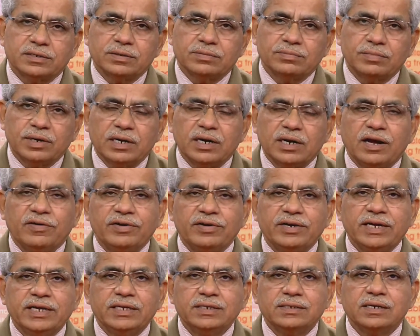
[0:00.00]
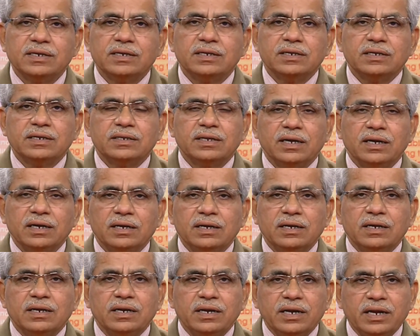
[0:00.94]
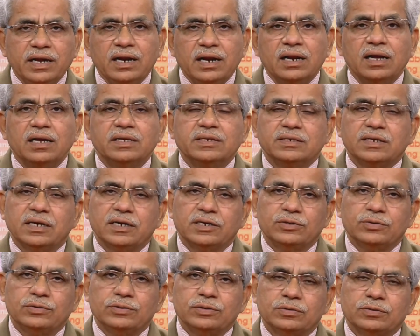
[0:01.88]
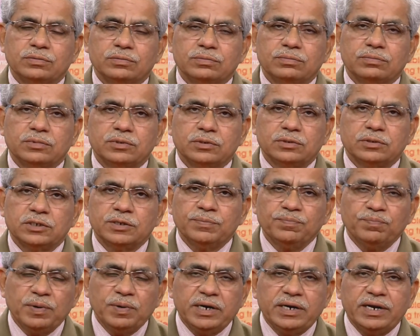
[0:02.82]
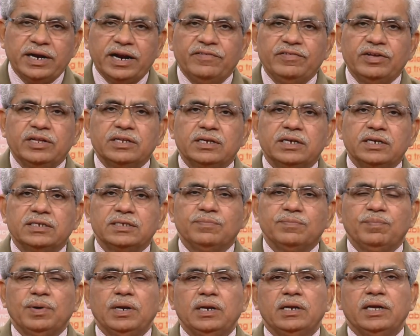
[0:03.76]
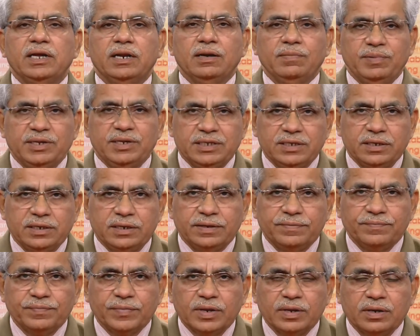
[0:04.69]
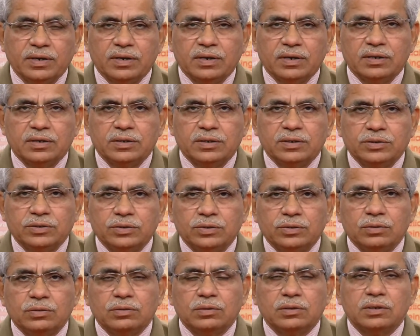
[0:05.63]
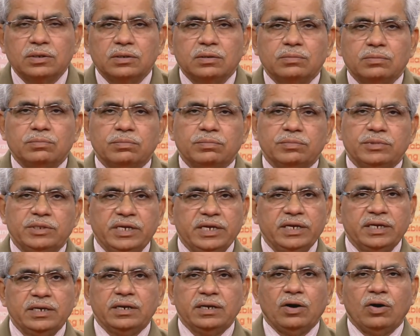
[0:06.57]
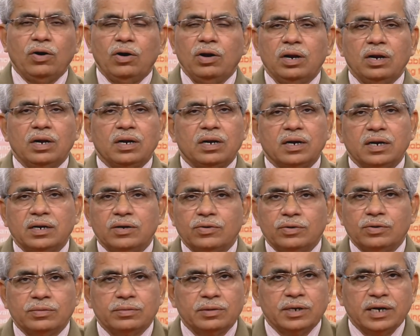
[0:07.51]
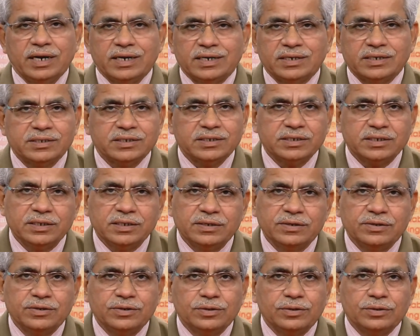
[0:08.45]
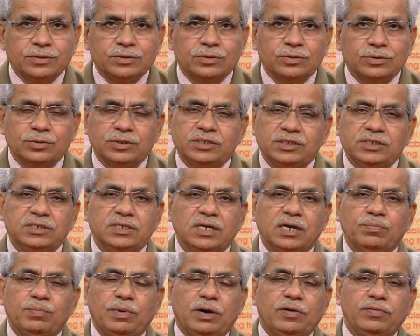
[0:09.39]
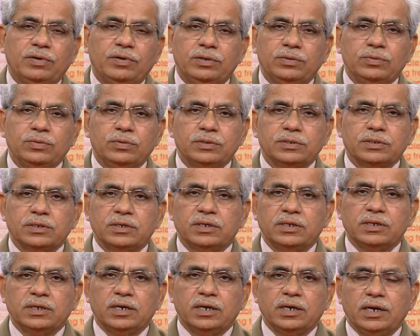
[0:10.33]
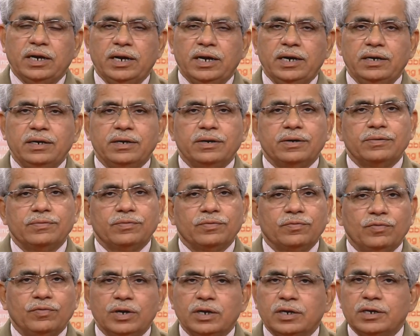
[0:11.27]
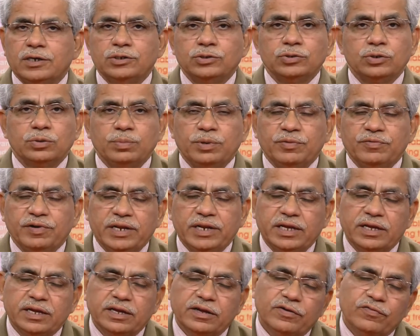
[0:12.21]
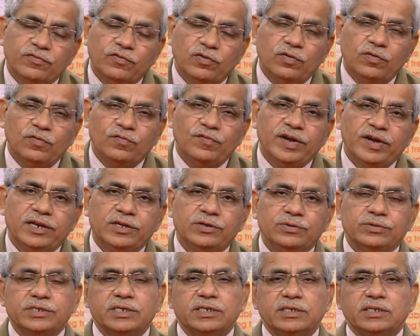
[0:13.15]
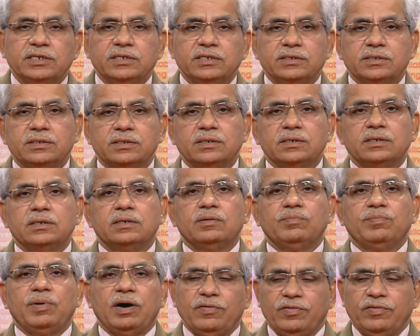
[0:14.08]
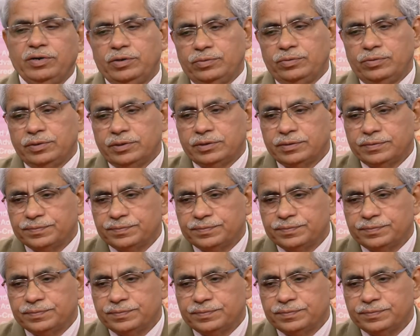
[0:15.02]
but nowadays the nail guns are used, simply driving a simple nail basically. So they all run on electricity. So these are power tools, and workers should be very careful while using these power tools.